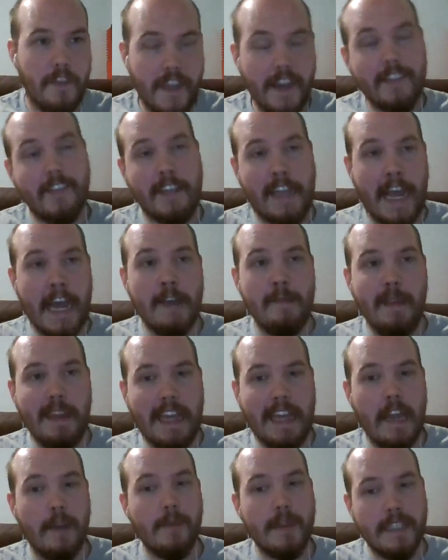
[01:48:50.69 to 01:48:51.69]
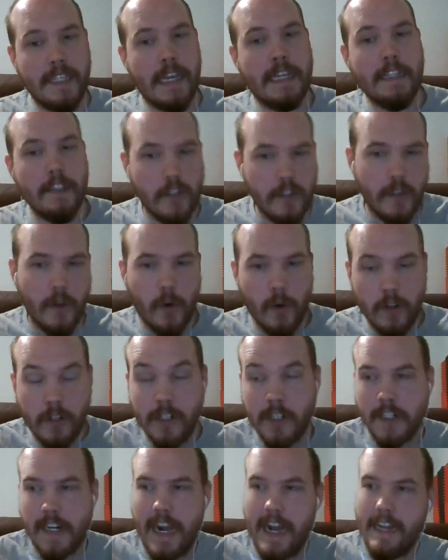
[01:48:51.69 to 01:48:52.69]
this guy became a tentacle
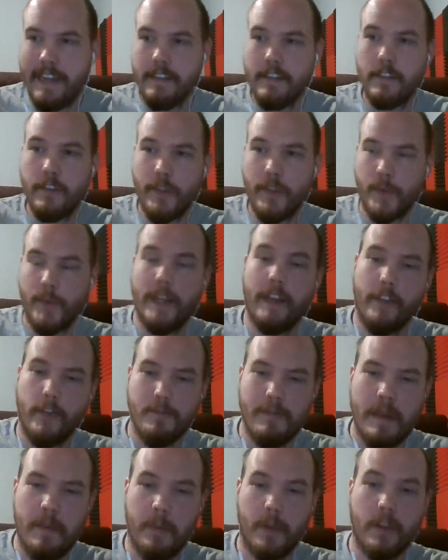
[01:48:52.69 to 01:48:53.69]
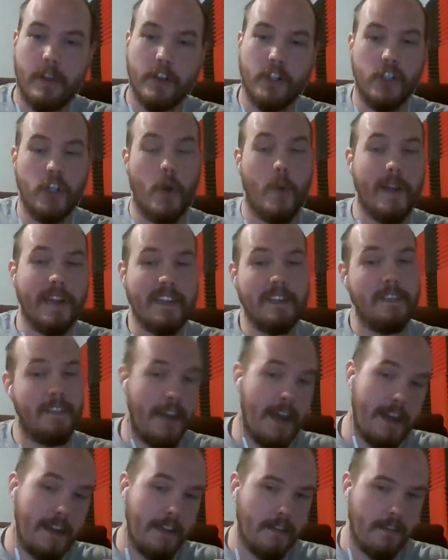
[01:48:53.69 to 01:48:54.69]
horror and 3 other people are showing
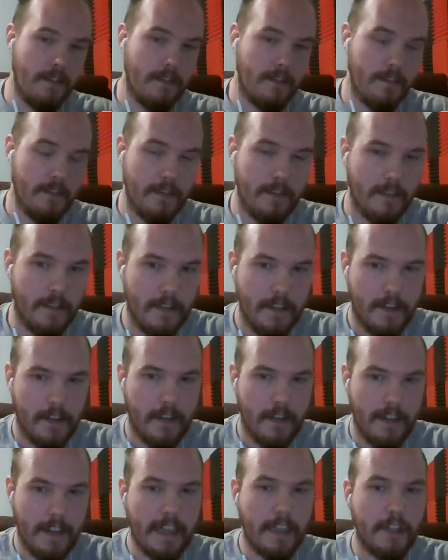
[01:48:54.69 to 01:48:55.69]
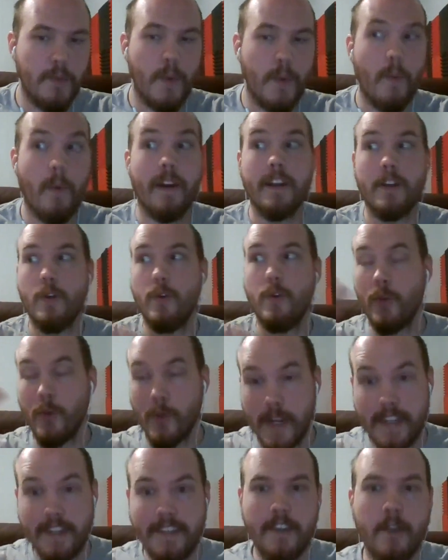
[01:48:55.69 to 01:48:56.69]
signs? Like, do we want to go
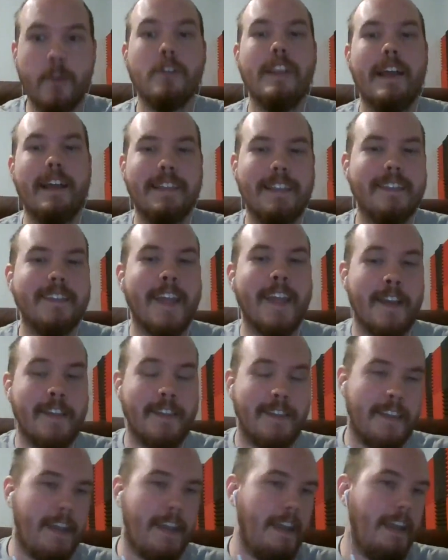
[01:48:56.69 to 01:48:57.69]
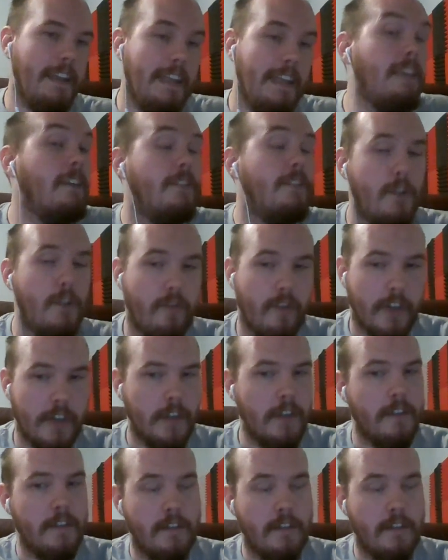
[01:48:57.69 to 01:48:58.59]
crazy or like this guy's sick and keeled over?